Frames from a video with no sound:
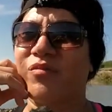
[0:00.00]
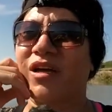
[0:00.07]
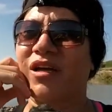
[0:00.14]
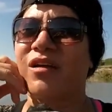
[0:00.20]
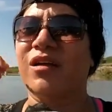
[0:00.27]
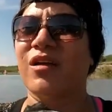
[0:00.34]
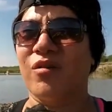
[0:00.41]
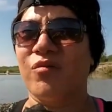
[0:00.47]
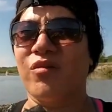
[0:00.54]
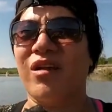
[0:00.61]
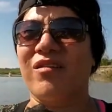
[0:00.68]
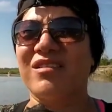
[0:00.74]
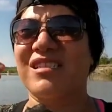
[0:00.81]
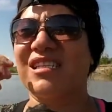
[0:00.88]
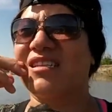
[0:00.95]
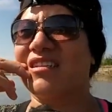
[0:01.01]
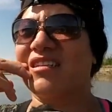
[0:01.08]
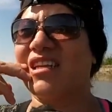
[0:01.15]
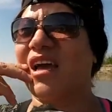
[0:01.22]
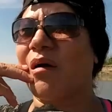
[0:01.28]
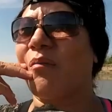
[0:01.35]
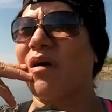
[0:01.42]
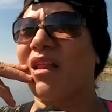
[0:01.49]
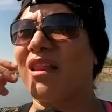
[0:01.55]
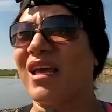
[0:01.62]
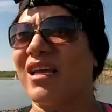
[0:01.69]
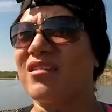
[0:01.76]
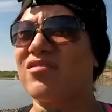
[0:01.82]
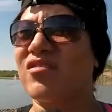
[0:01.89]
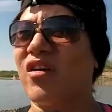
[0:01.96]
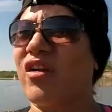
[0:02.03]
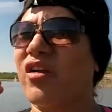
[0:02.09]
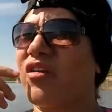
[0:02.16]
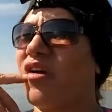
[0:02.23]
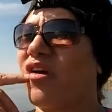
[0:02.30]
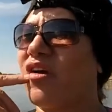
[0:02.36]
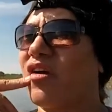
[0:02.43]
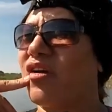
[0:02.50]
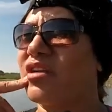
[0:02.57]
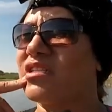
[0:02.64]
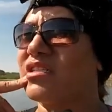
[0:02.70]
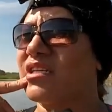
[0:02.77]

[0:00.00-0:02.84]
but when I was kneeling down, my legs started to hurt.